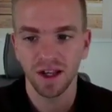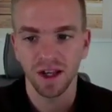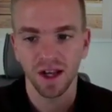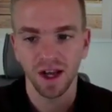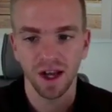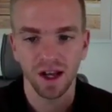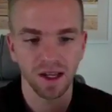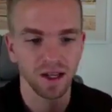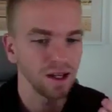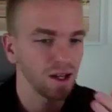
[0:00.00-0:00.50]

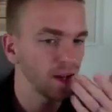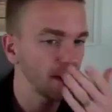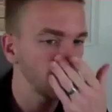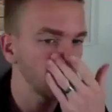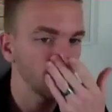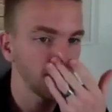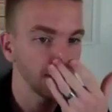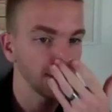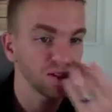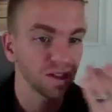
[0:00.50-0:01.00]
I
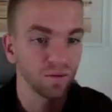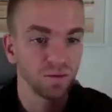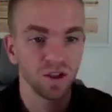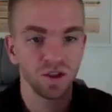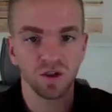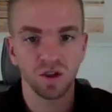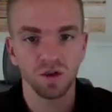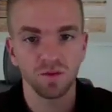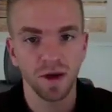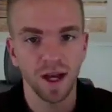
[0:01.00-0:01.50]
ran some
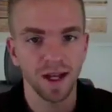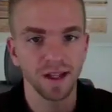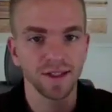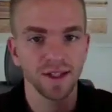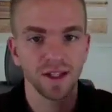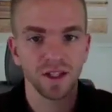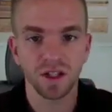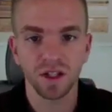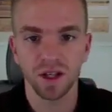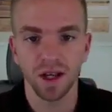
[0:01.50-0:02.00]
YouTube
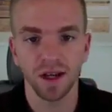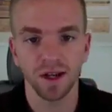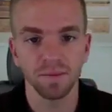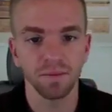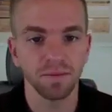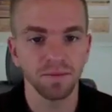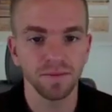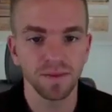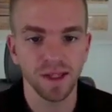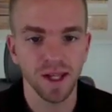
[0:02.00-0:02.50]
ads. I
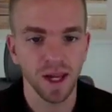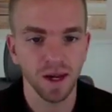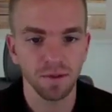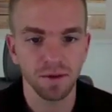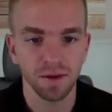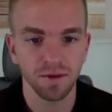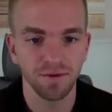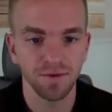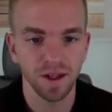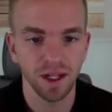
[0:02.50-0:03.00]
set up
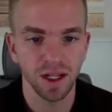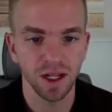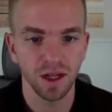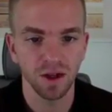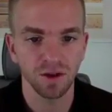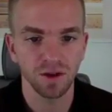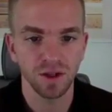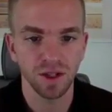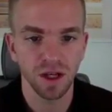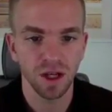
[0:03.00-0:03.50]
some
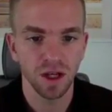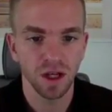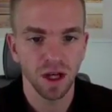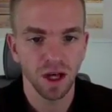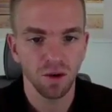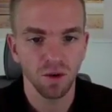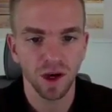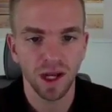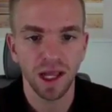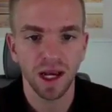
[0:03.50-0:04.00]
videos.
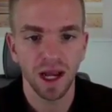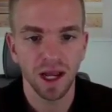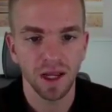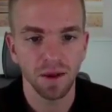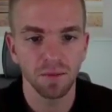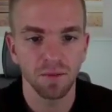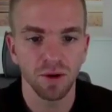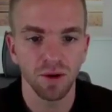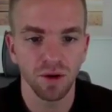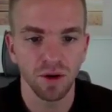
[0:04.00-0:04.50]
What can I
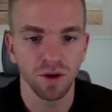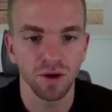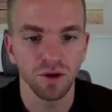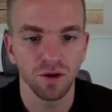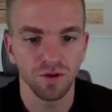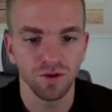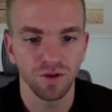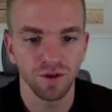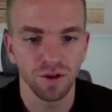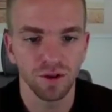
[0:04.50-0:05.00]

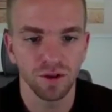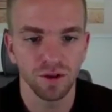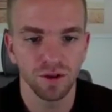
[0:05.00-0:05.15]
improve?